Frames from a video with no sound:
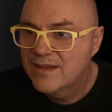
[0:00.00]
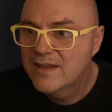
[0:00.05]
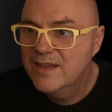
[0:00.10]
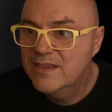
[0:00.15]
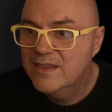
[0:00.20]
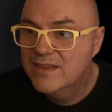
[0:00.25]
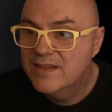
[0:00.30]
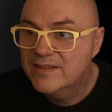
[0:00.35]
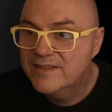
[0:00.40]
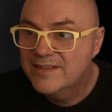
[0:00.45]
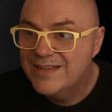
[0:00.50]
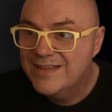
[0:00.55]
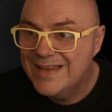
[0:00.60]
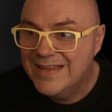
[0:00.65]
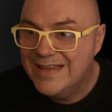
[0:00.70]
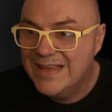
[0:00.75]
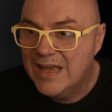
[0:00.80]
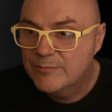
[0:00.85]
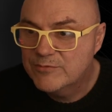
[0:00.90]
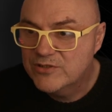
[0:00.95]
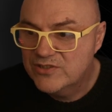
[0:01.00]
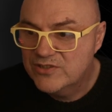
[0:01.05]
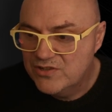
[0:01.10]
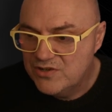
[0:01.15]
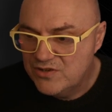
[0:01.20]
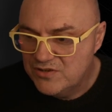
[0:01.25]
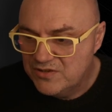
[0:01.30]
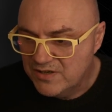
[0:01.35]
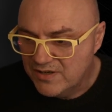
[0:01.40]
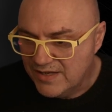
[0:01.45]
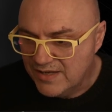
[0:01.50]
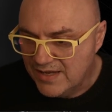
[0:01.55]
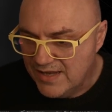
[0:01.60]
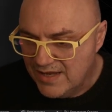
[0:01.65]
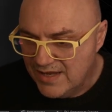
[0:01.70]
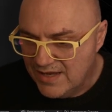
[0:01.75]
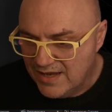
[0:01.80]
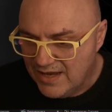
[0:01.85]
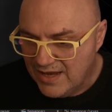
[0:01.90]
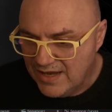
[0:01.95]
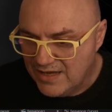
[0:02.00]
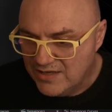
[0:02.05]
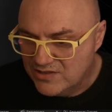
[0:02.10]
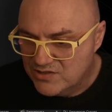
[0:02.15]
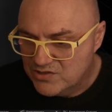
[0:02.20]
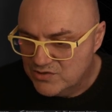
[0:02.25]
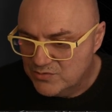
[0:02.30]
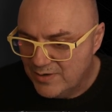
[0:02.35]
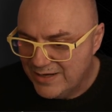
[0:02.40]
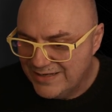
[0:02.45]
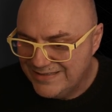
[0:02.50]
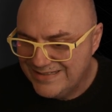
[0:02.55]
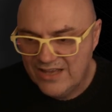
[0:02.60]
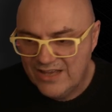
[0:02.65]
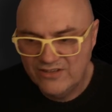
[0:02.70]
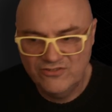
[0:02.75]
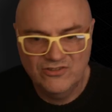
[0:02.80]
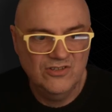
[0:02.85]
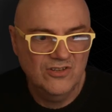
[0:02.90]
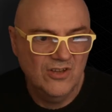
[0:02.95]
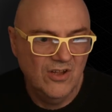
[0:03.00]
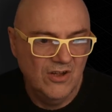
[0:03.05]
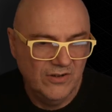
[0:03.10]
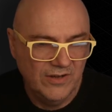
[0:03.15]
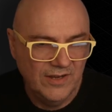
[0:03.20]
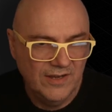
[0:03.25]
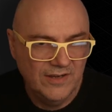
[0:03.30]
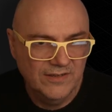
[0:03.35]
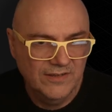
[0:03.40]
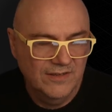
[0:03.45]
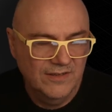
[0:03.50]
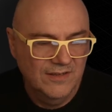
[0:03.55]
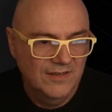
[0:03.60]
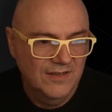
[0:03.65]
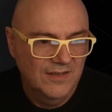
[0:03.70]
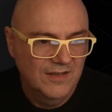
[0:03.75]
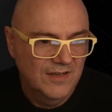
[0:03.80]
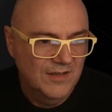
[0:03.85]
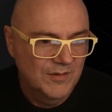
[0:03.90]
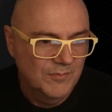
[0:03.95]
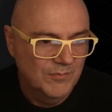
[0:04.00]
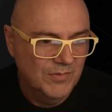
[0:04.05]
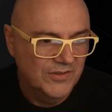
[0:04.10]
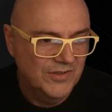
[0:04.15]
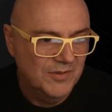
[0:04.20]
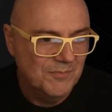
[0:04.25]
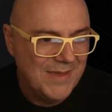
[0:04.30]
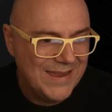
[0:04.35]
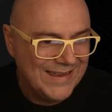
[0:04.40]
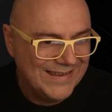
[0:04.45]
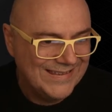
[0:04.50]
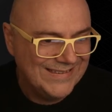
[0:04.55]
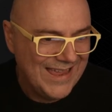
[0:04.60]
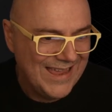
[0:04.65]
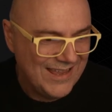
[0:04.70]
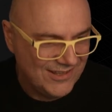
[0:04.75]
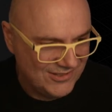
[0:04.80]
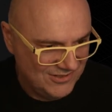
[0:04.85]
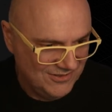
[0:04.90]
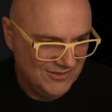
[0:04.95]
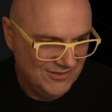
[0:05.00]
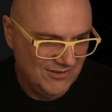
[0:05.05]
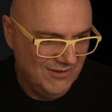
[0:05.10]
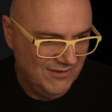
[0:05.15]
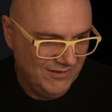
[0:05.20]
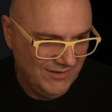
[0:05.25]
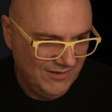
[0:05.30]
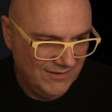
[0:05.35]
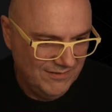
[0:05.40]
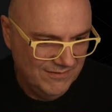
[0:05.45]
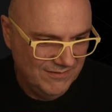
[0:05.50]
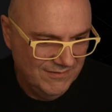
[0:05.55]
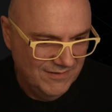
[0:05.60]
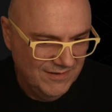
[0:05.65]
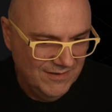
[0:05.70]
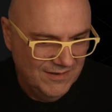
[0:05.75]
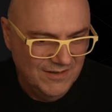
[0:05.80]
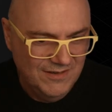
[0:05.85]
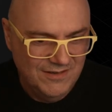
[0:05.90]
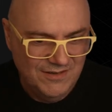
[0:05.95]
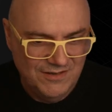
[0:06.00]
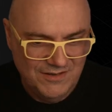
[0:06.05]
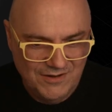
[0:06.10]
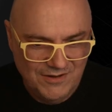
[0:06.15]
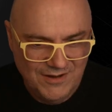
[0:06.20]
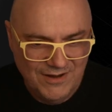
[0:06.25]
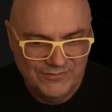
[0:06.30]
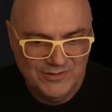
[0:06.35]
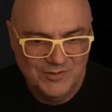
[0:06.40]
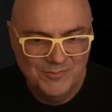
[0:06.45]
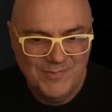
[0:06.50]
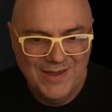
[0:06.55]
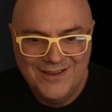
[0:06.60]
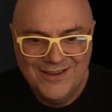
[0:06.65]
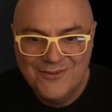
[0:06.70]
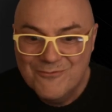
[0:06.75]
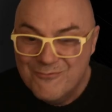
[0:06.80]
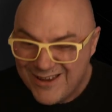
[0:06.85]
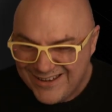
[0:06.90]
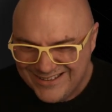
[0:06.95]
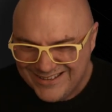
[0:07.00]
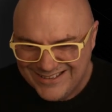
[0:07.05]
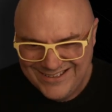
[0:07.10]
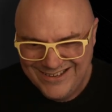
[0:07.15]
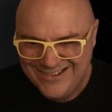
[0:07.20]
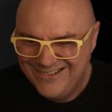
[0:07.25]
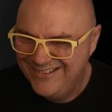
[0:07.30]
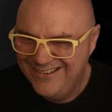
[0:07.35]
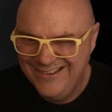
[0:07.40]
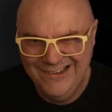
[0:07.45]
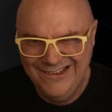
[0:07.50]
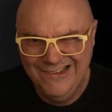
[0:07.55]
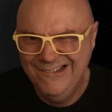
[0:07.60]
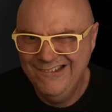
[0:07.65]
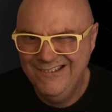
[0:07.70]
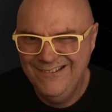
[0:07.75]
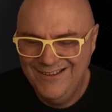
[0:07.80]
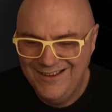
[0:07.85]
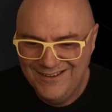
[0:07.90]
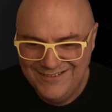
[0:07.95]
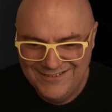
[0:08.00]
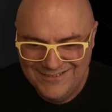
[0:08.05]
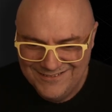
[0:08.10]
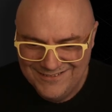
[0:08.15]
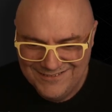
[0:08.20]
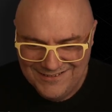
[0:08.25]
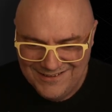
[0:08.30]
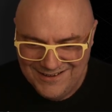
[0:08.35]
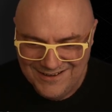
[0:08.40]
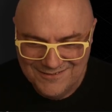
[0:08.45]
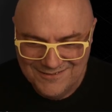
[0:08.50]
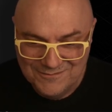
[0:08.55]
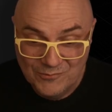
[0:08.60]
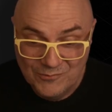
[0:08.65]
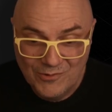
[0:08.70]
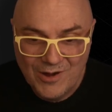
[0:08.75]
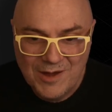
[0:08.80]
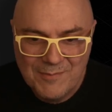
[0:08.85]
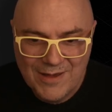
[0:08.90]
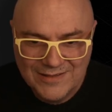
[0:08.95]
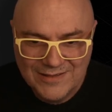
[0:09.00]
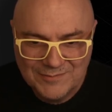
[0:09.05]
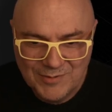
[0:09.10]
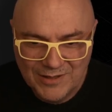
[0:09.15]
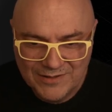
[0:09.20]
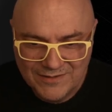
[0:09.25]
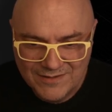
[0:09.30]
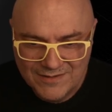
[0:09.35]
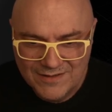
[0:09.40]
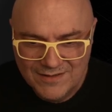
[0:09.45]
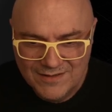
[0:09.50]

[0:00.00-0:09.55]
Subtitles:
this scene capture 2D into a texture target. But to make a texture target, you have to make a render target. Right mouse button,